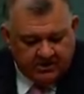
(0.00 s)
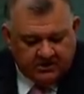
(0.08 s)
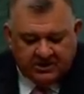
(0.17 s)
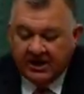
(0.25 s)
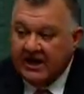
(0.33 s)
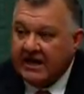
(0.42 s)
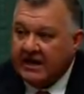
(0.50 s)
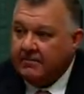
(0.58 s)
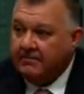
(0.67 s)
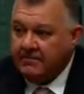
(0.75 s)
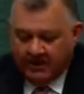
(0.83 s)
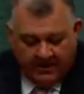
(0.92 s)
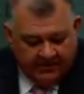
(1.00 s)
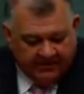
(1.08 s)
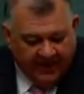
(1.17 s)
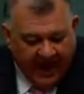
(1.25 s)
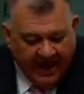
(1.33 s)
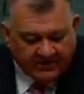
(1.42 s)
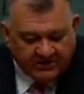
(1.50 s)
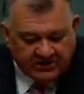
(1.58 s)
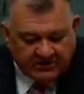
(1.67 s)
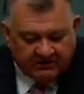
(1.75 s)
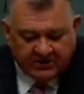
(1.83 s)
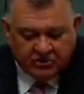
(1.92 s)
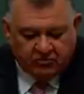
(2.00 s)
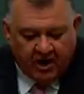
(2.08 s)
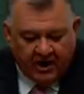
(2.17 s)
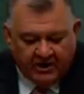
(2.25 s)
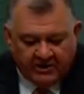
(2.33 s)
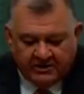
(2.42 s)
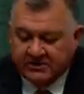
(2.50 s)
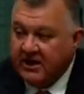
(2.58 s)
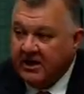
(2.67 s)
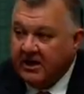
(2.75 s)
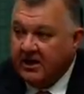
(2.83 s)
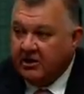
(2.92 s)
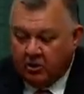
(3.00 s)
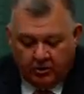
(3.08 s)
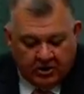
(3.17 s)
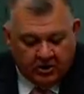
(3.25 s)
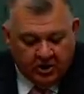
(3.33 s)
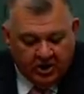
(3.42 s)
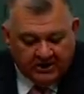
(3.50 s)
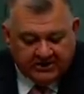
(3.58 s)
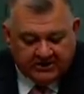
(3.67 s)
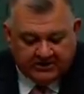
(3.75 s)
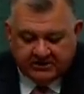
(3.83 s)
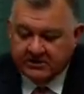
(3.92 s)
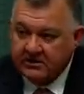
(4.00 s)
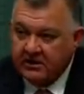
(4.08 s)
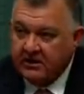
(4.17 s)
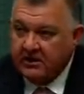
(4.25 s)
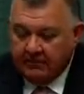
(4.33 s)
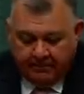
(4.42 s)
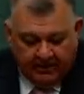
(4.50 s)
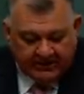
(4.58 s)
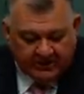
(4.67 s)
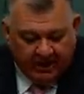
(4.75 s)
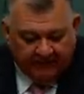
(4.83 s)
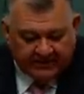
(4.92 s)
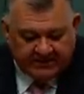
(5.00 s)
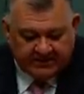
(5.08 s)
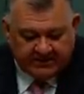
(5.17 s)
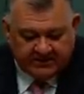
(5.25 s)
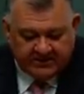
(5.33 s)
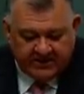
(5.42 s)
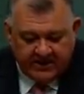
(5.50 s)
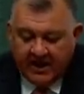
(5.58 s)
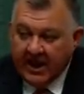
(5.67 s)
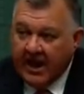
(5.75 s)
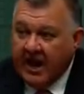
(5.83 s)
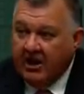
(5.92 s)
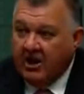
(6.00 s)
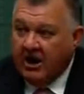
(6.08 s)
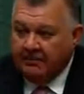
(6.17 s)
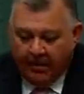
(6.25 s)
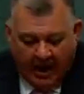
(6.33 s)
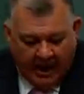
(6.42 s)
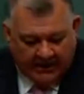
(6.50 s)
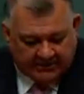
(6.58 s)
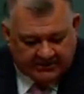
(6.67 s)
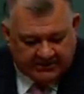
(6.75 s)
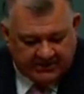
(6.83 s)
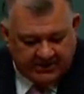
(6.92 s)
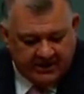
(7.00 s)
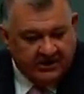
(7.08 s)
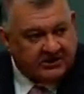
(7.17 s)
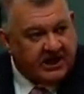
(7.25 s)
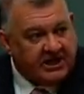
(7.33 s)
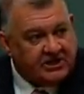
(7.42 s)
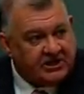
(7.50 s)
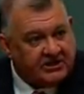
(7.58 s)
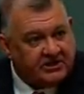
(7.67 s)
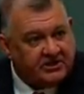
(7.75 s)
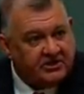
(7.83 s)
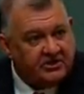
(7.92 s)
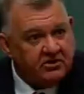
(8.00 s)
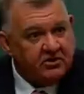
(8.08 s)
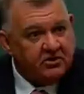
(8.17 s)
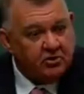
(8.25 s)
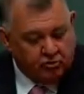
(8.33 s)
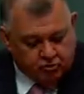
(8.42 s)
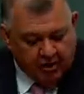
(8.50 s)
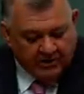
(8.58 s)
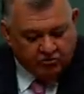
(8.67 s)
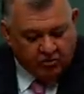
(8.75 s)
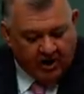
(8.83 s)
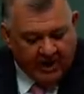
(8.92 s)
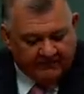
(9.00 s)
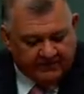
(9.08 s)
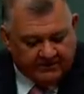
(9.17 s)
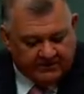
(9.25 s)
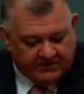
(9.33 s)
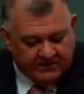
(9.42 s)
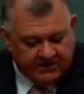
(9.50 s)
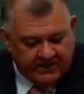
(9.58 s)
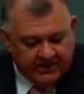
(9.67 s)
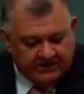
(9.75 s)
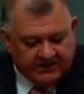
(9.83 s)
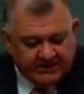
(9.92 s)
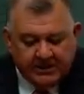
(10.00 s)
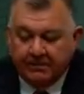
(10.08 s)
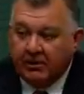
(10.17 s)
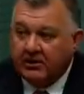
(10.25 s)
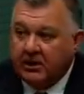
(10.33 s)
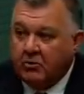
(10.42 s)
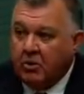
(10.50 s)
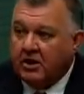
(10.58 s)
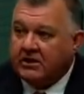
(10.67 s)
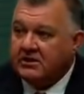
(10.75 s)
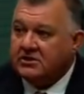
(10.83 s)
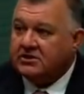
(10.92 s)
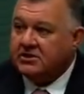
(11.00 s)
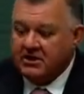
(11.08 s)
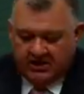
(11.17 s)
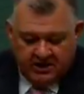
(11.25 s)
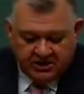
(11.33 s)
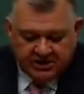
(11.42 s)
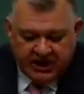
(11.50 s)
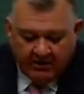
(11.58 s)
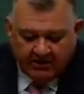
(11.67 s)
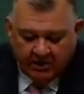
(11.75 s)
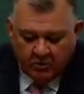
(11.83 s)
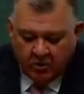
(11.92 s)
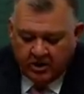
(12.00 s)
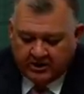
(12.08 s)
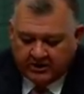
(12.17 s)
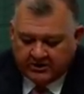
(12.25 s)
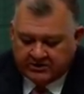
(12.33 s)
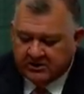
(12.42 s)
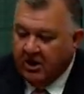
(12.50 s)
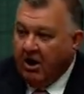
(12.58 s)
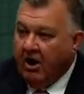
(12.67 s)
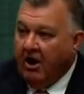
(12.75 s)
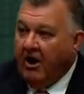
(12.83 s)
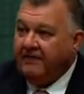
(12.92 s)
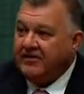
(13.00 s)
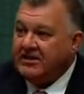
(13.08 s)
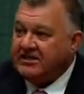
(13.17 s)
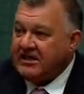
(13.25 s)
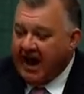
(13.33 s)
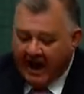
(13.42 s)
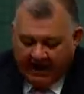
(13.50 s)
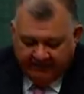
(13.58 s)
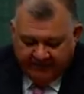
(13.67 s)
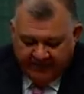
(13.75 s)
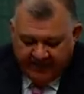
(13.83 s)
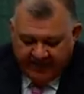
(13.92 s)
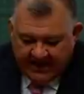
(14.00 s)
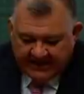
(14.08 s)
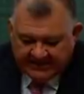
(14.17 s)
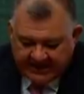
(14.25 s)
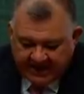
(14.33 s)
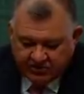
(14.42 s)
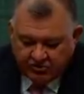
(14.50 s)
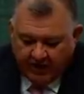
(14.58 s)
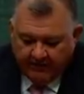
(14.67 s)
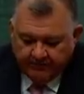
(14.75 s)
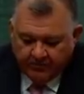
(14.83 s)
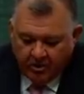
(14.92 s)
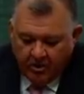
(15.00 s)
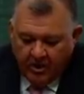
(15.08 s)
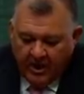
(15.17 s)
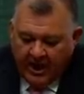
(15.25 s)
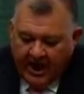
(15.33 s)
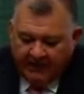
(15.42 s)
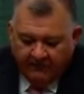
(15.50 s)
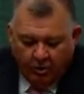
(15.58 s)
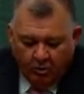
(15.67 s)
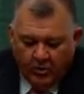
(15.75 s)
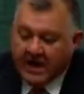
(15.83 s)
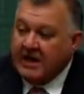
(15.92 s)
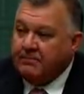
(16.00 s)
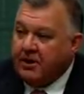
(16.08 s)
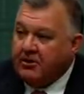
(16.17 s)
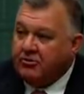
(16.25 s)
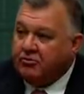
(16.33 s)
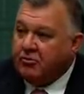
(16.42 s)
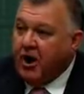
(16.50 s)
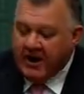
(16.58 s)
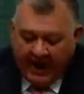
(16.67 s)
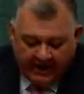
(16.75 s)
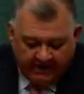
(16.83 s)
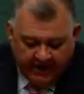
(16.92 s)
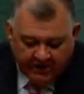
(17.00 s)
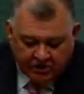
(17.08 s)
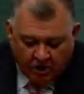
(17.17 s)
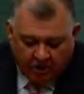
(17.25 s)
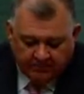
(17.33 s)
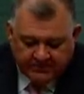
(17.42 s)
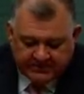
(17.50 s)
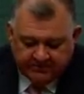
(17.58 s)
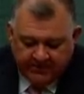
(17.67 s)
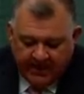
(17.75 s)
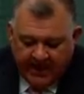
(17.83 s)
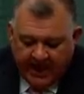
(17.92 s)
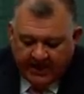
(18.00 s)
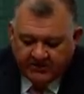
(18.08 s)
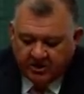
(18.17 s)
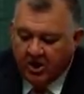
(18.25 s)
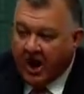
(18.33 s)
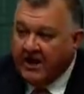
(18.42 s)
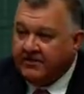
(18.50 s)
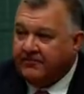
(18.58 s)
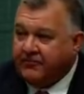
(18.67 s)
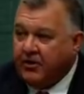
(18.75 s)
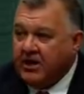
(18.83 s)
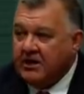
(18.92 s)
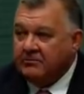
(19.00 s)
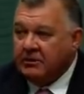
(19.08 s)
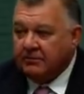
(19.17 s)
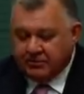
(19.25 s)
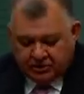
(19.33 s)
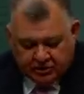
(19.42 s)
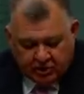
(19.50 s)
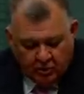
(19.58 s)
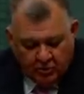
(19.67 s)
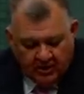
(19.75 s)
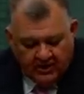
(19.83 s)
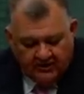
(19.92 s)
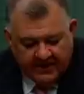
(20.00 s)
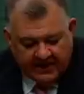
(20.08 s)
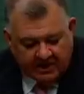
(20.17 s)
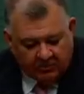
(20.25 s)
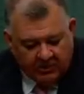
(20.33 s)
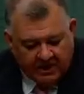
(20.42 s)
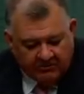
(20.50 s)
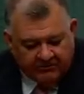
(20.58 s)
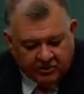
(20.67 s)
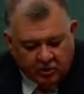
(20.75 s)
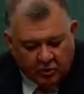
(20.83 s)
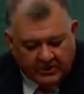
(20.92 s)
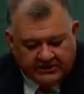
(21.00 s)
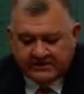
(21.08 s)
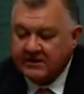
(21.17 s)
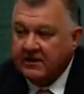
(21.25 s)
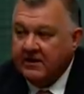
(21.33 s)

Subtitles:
D, thousands of Australians, including nurses, police officers, airline pilots, teachers, truck drivers, disability workers, charity workers, office staff, etc., have already been thrown out of their jobs and denied the freedom to pursue their career of choice